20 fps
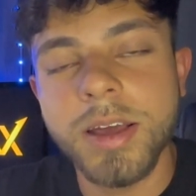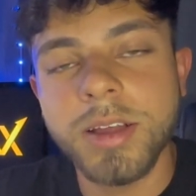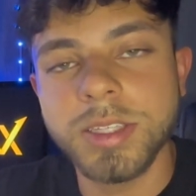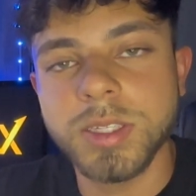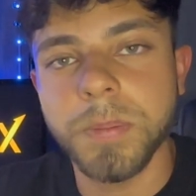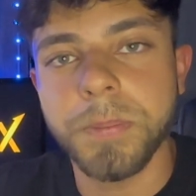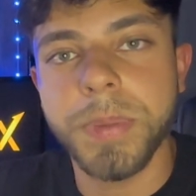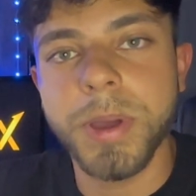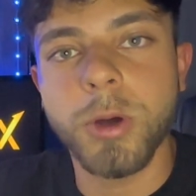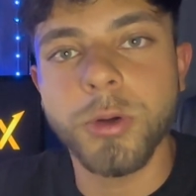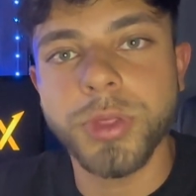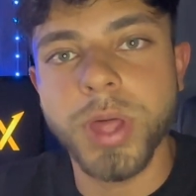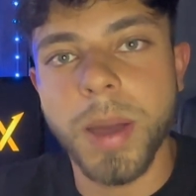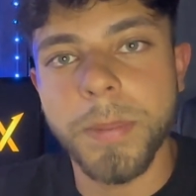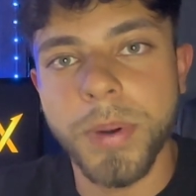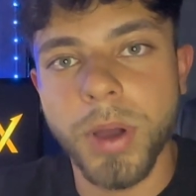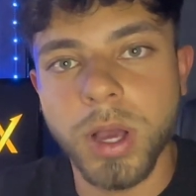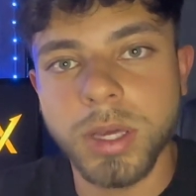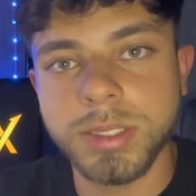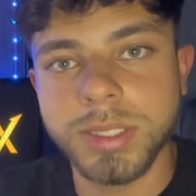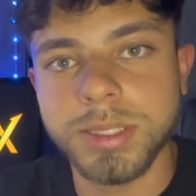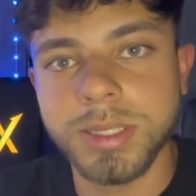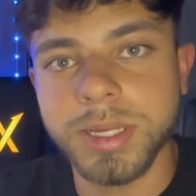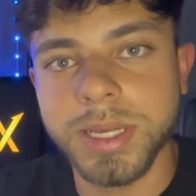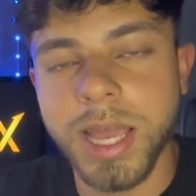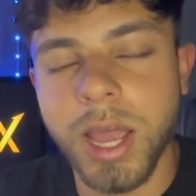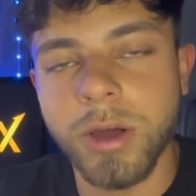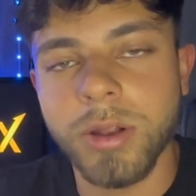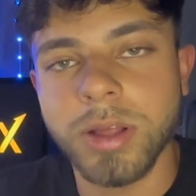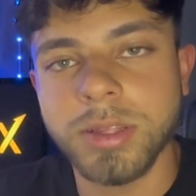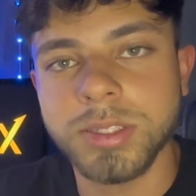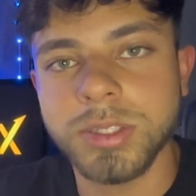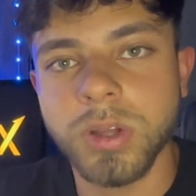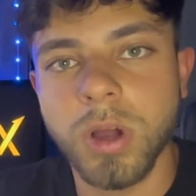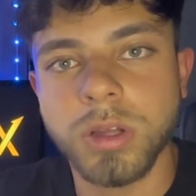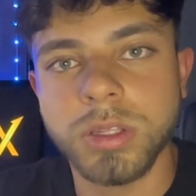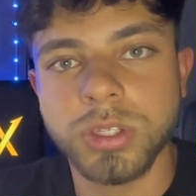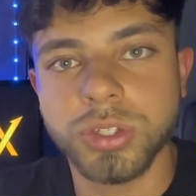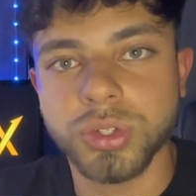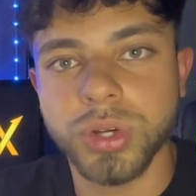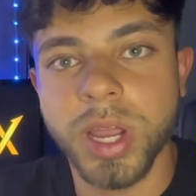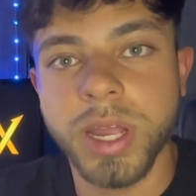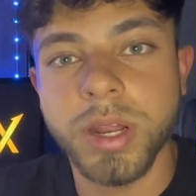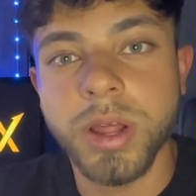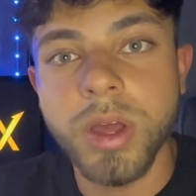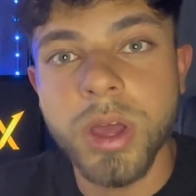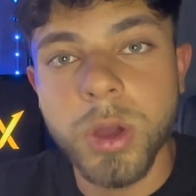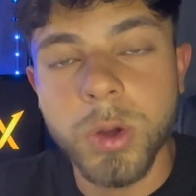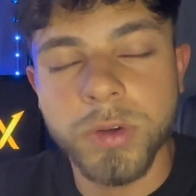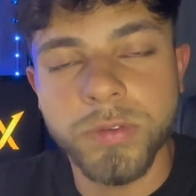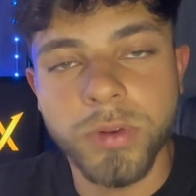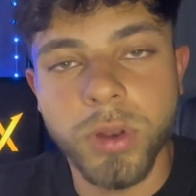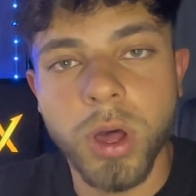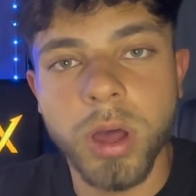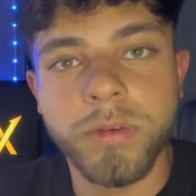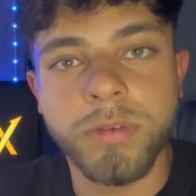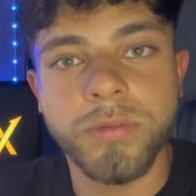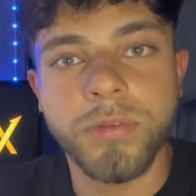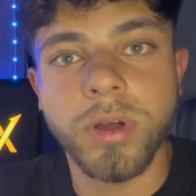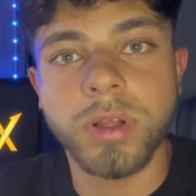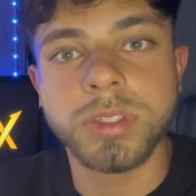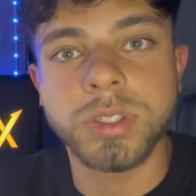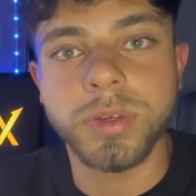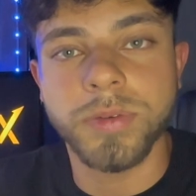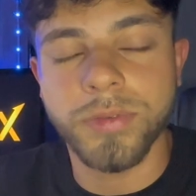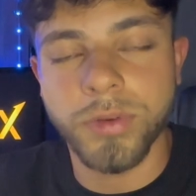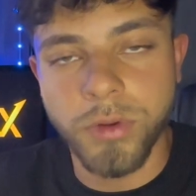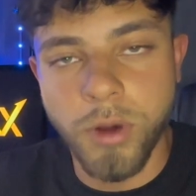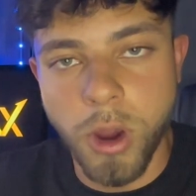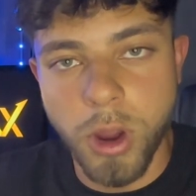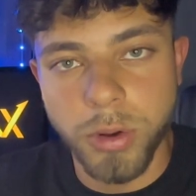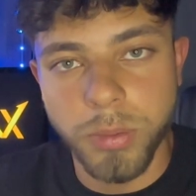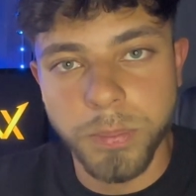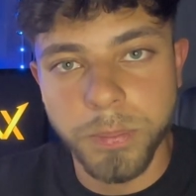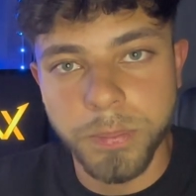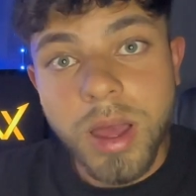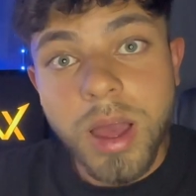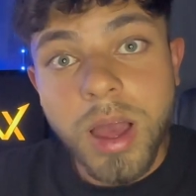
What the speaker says: to build that personal account and start to trade with live funds of your own.